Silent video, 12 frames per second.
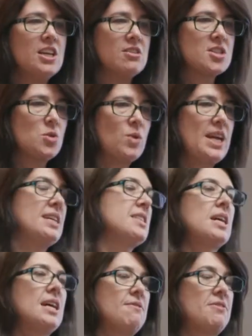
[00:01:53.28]
so we had
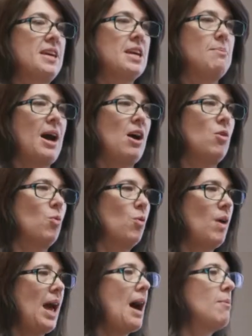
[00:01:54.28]
to kind of think
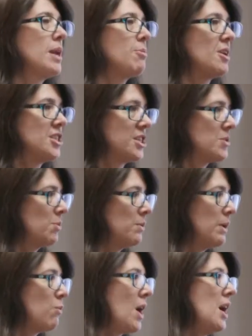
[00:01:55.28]
about how many projects would
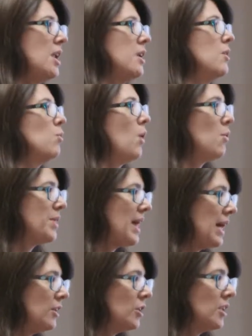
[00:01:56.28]
we run, what would
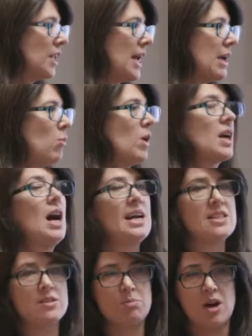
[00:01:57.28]
that look like, what
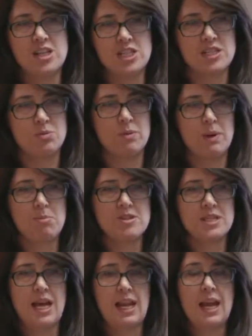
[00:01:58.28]
kinds of projects would we
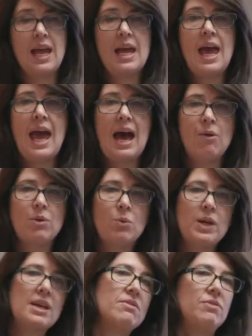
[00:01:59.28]
present, how would
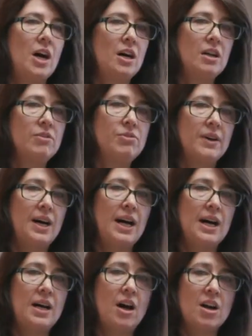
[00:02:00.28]
we involve
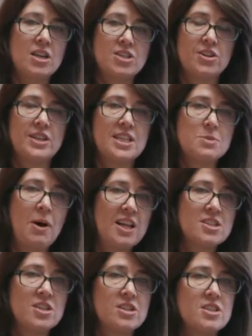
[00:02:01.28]
our attorney
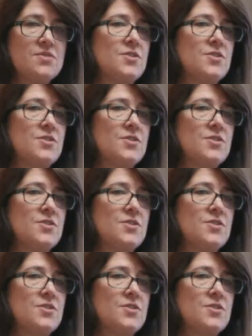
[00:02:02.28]
sponsors